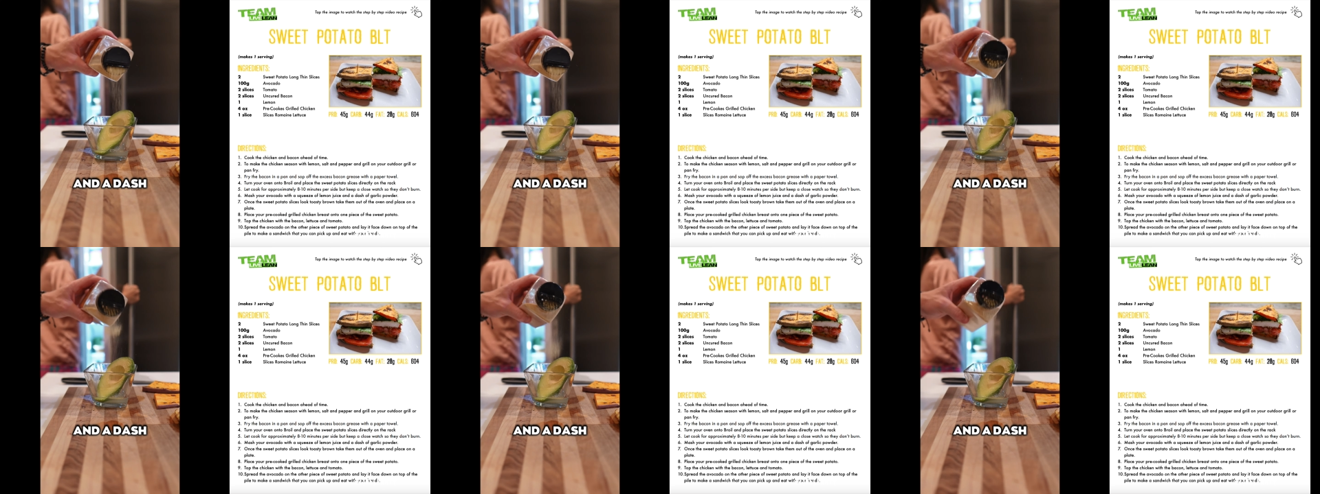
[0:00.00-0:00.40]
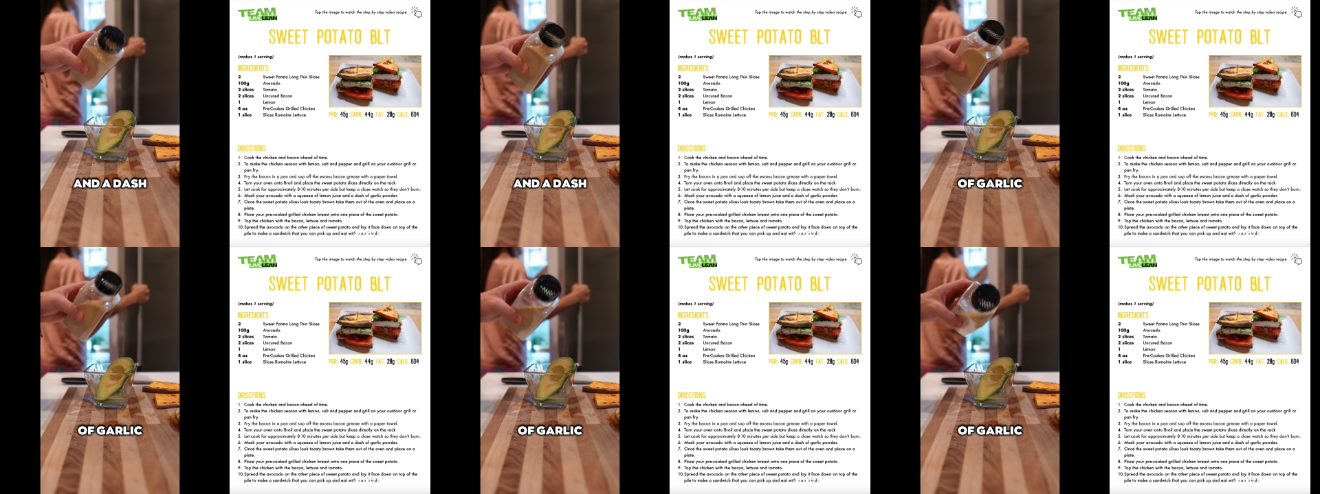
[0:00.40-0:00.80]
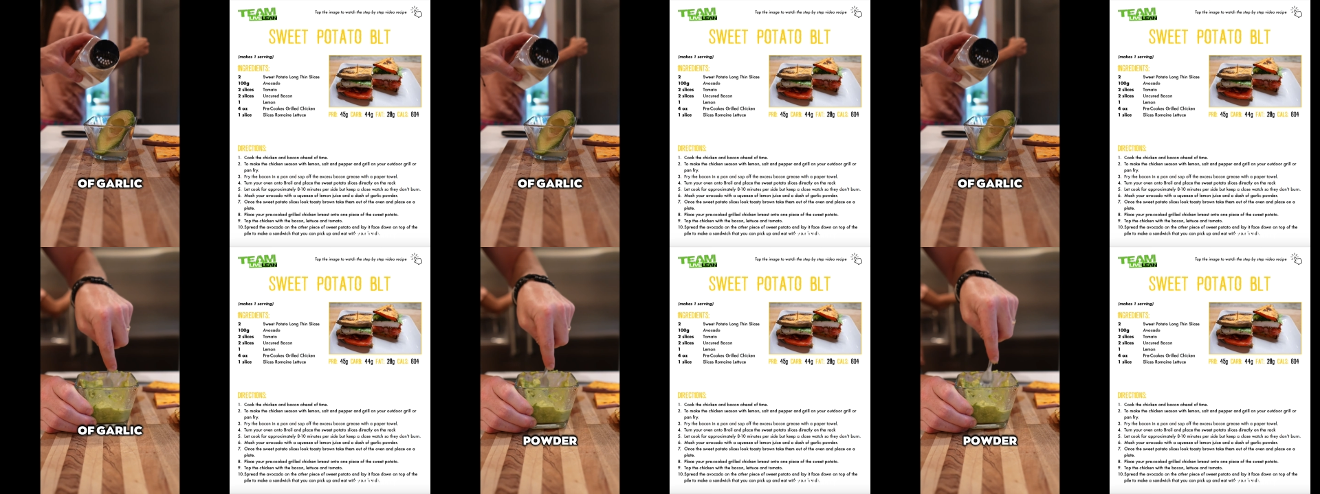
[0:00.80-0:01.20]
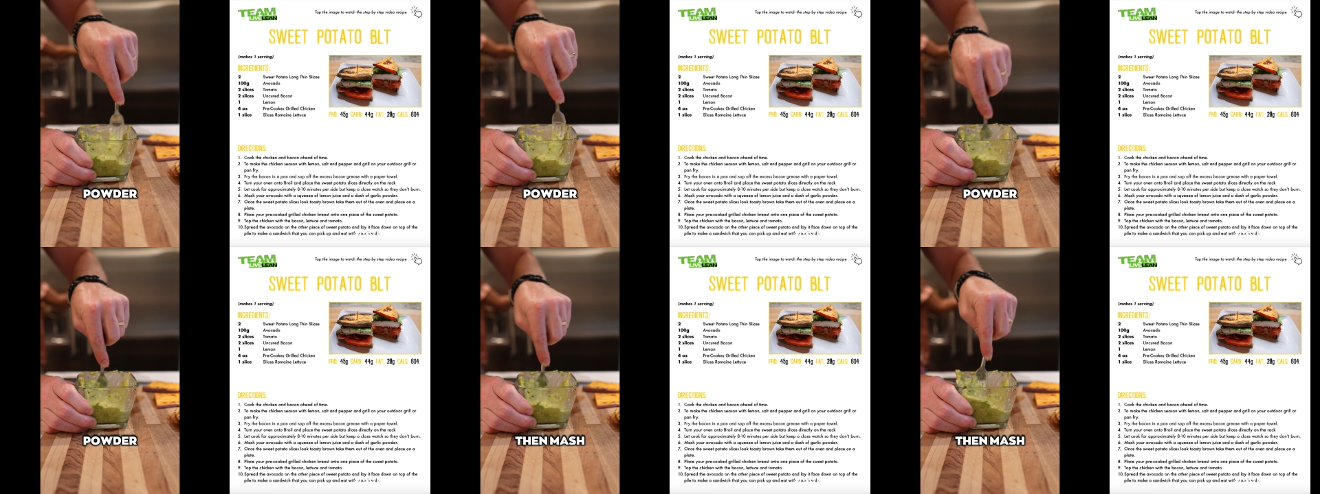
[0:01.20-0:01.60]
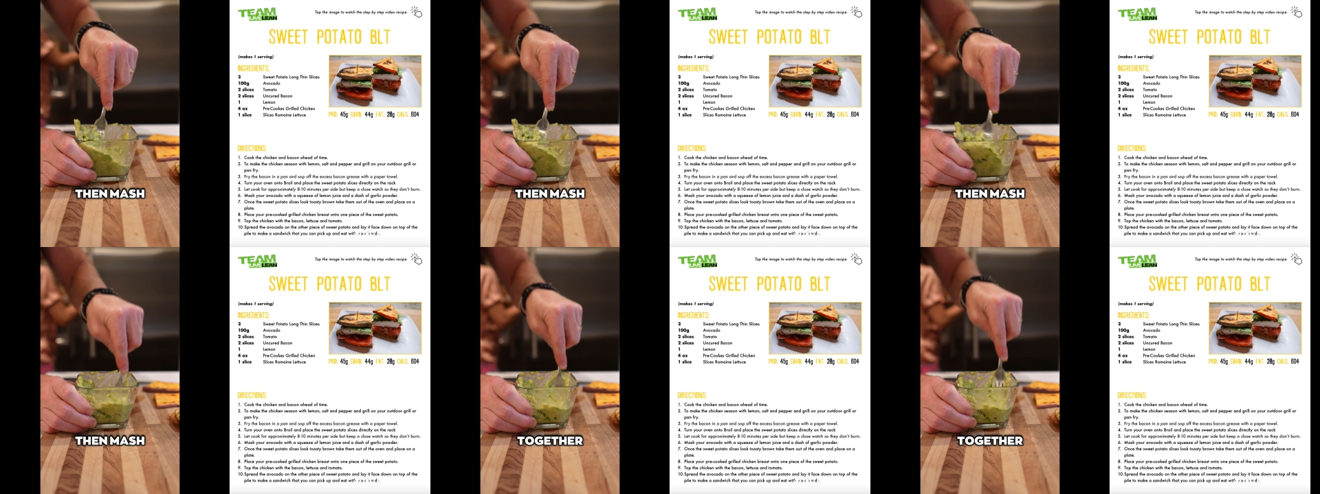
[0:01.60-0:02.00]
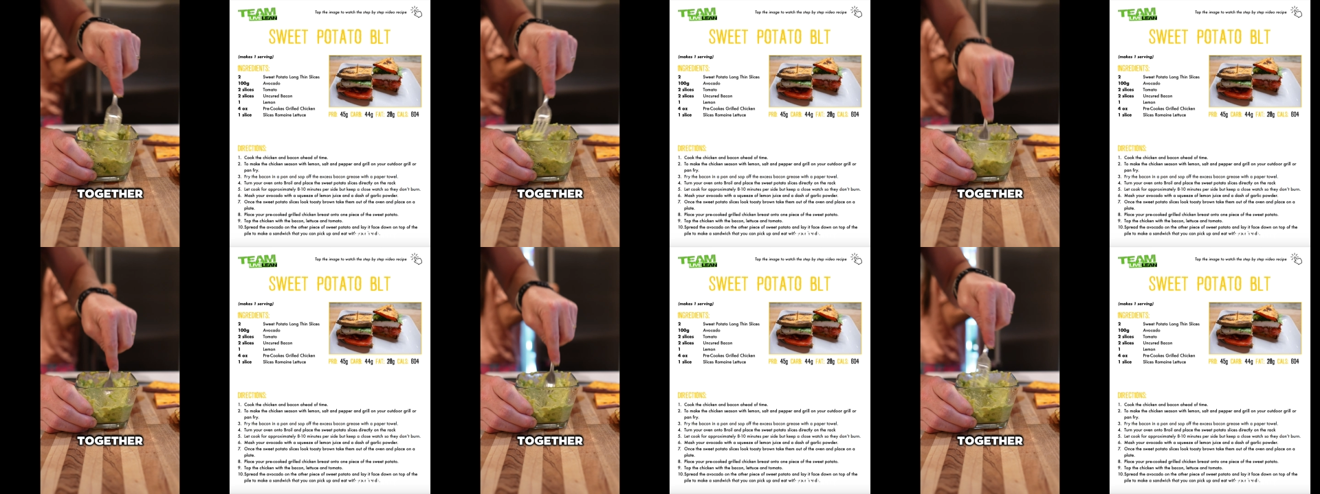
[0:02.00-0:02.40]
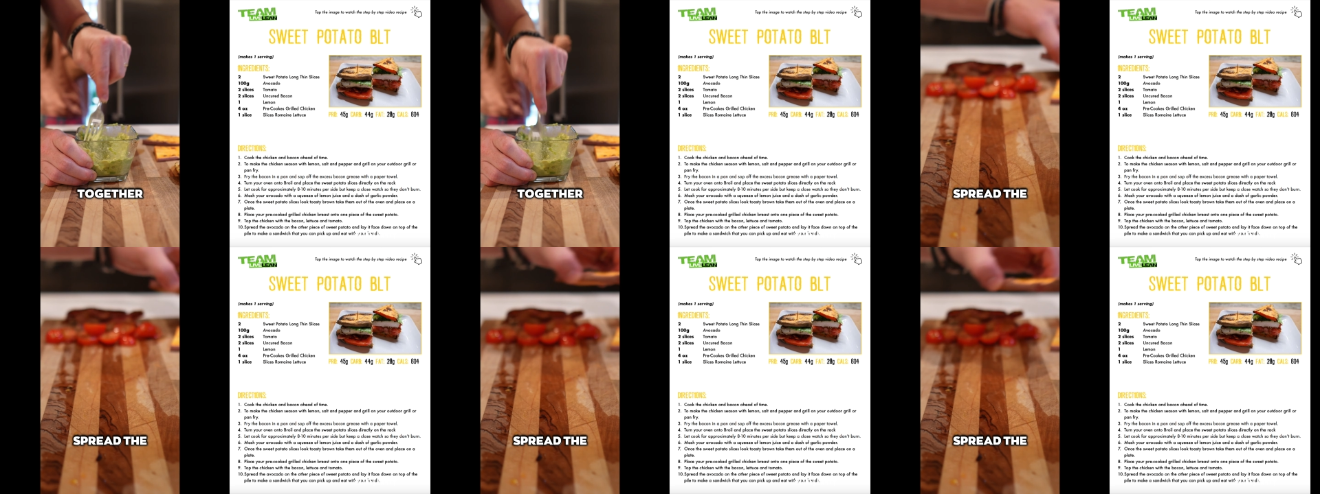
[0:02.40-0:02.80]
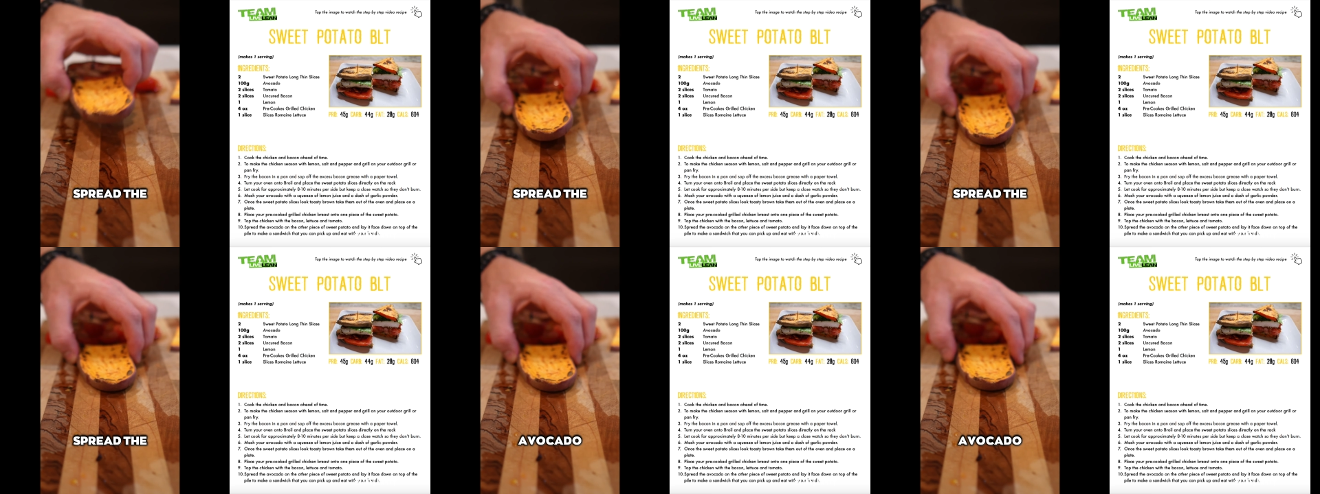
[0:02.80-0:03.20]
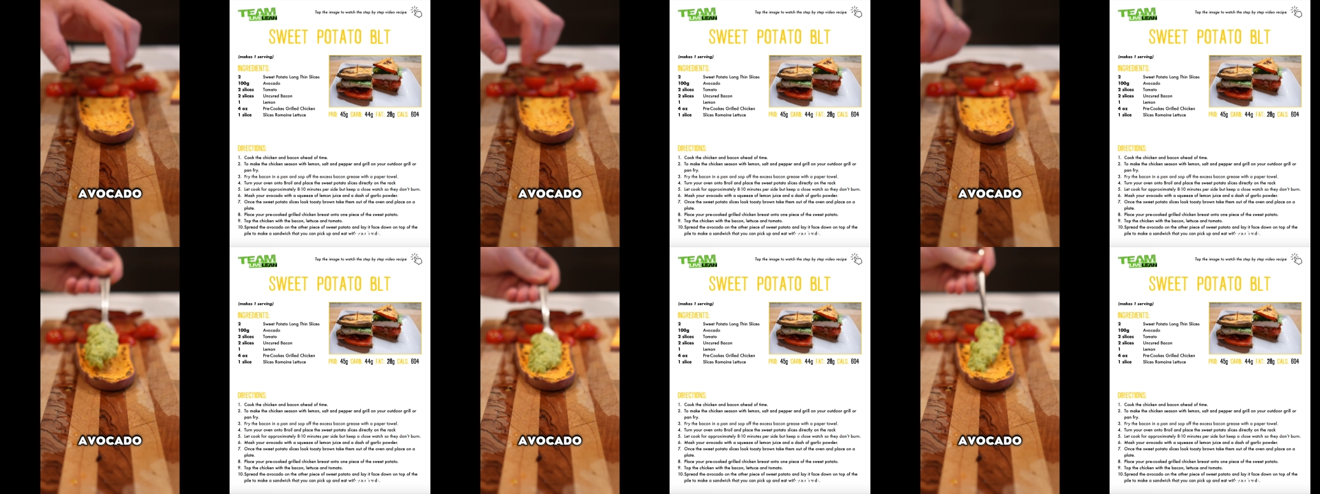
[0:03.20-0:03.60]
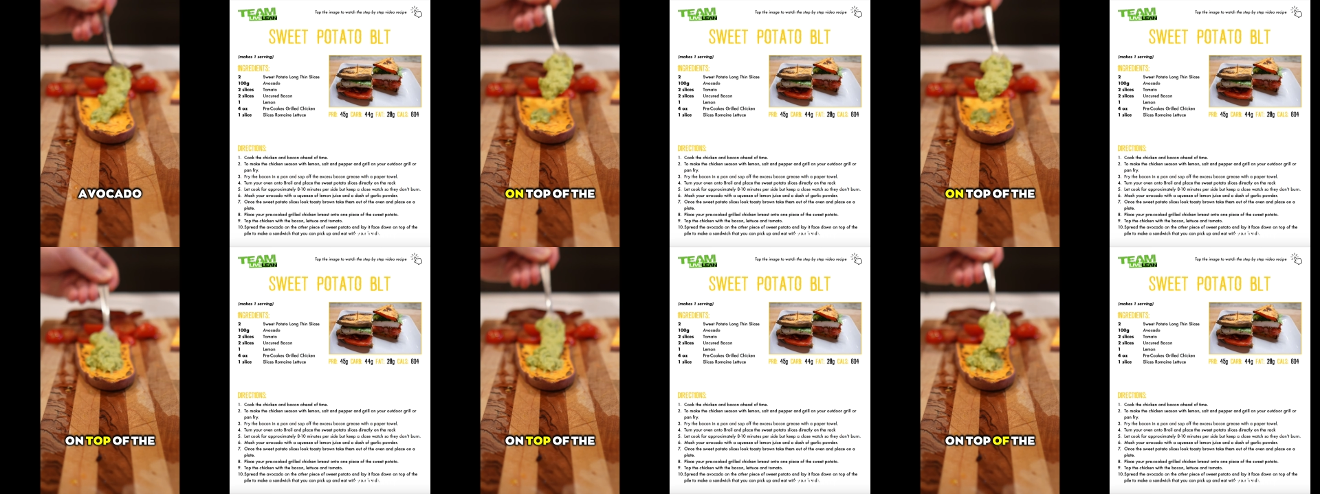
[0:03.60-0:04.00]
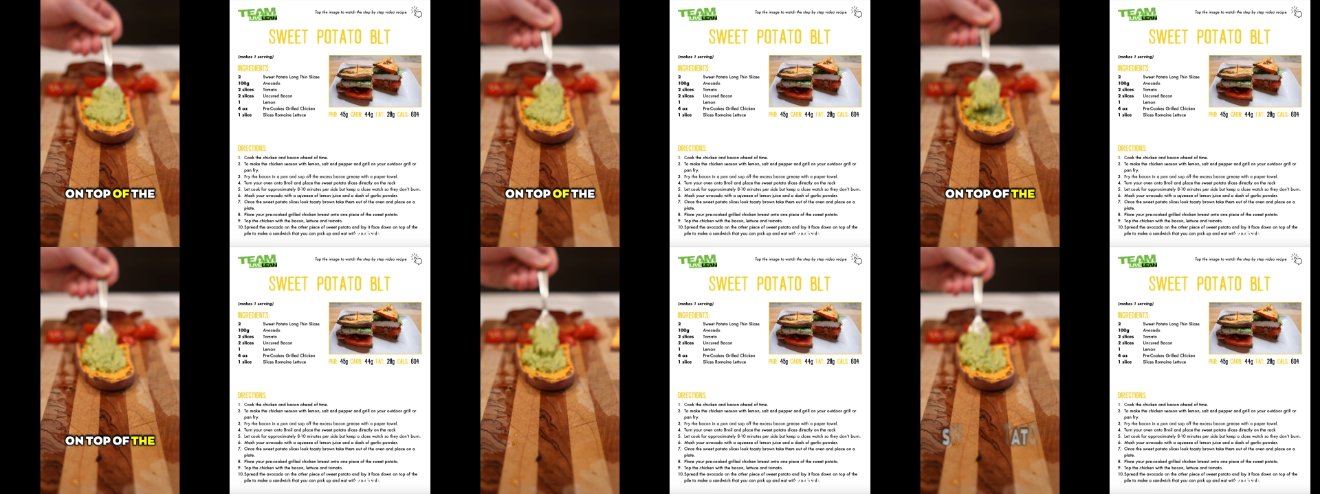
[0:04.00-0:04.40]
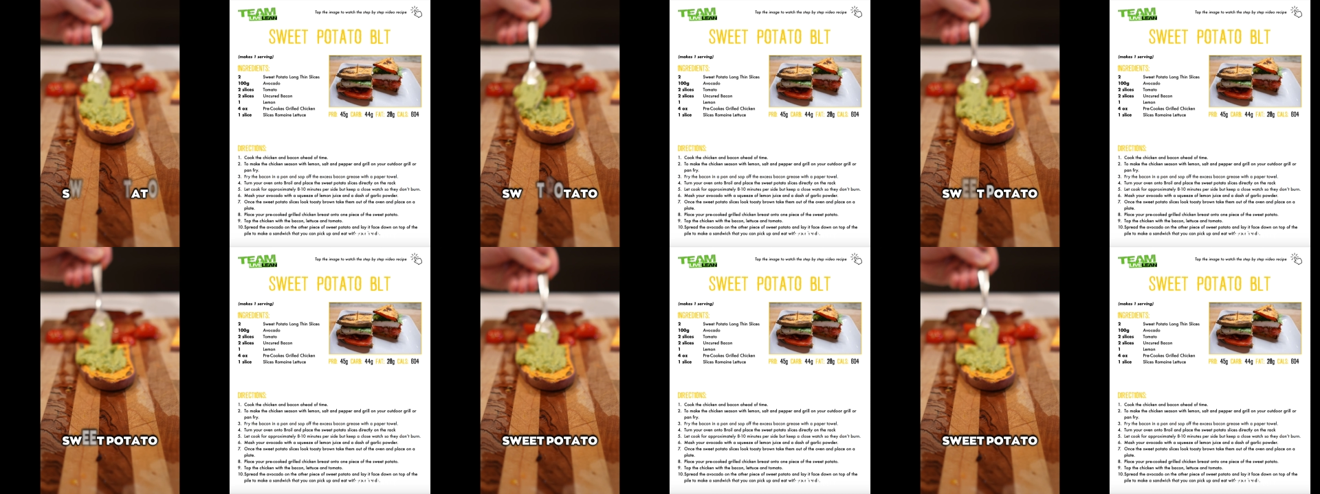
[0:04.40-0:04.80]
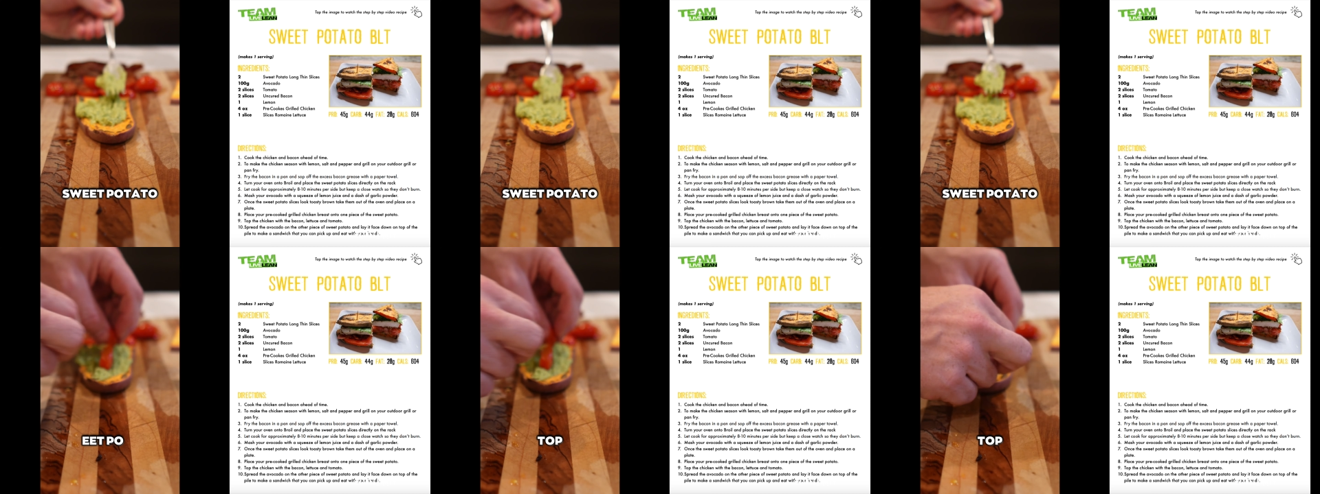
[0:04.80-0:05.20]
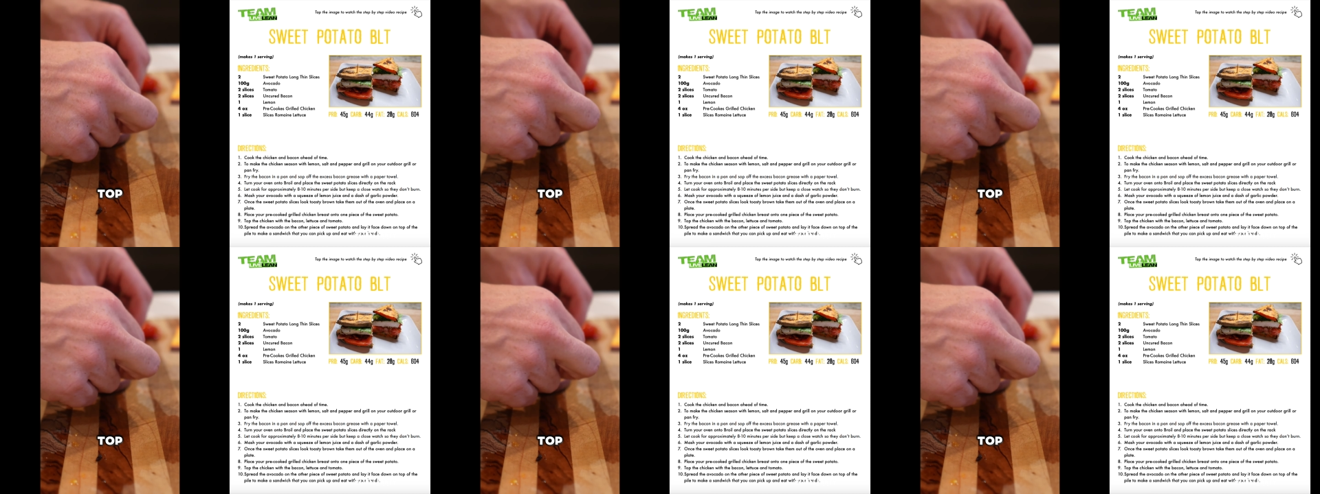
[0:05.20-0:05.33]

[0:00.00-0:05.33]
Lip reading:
[unreadable: no face in view]